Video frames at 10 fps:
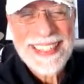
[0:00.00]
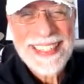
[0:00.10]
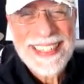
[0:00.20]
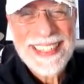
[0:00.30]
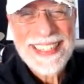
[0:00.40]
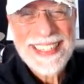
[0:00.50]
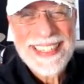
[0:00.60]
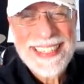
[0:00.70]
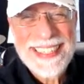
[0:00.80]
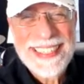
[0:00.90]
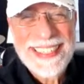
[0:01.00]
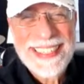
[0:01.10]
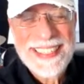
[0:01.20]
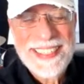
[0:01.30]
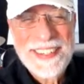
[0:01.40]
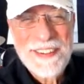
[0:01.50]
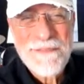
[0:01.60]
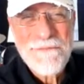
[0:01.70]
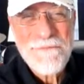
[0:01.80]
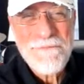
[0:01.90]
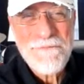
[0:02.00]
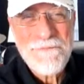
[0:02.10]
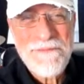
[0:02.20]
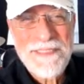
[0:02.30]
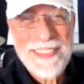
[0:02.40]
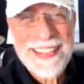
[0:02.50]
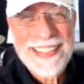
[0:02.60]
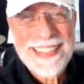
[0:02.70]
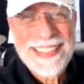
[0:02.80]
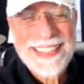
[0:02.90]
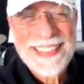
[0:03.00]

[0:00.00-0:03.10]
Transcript: (not speaking)